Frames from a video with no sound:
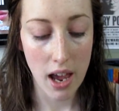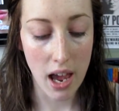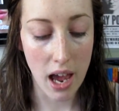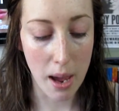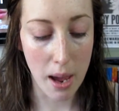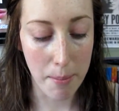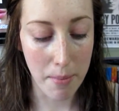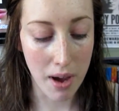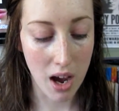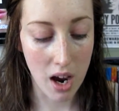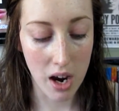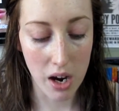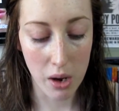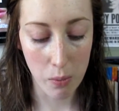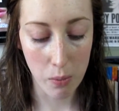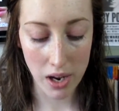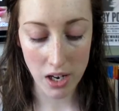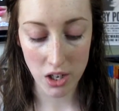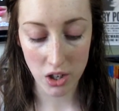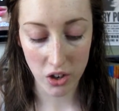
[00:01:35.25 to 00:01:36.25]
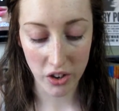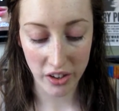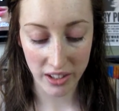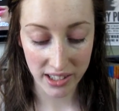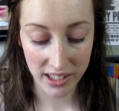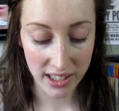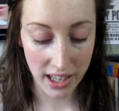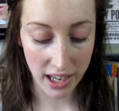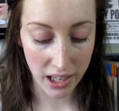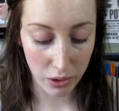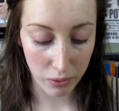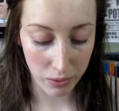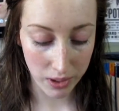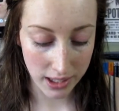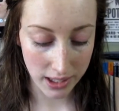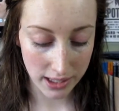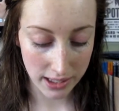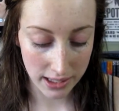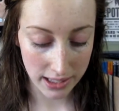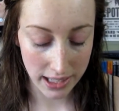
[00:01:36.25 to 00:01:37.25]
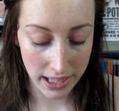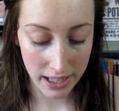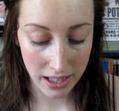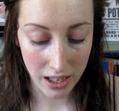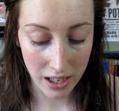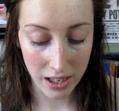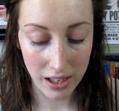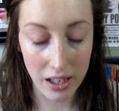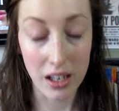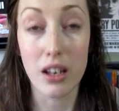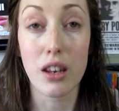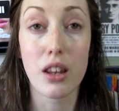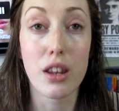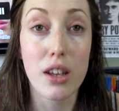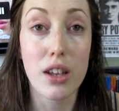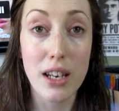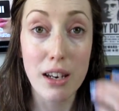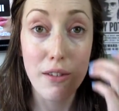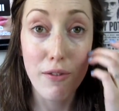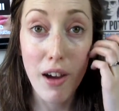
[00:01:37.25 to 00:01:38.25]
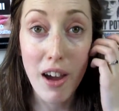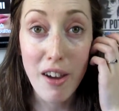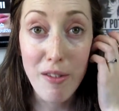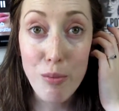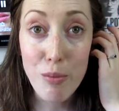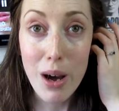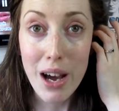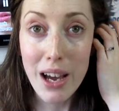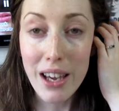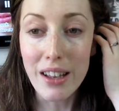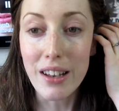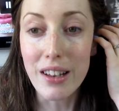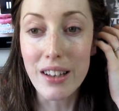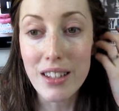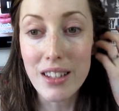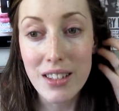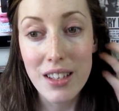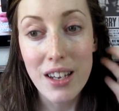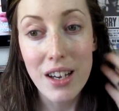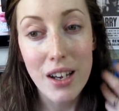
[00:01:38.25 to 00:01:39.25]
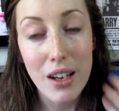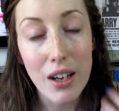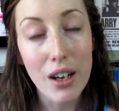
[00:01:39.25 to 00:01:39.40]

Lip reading: I went on a cycle recently and I did 35 miles